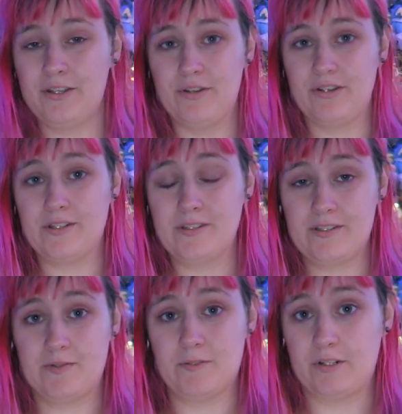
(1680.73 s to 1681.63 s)
you can
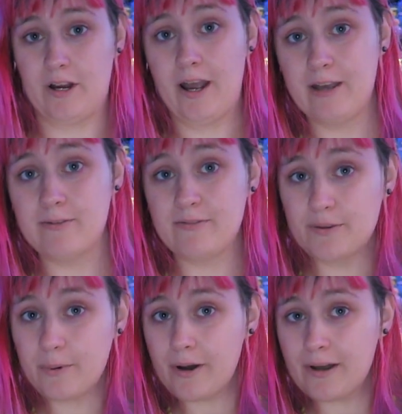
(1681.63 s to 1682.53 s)
subscribe if
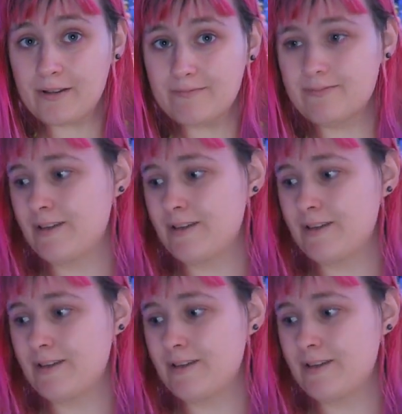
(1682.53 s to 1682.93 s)
you want.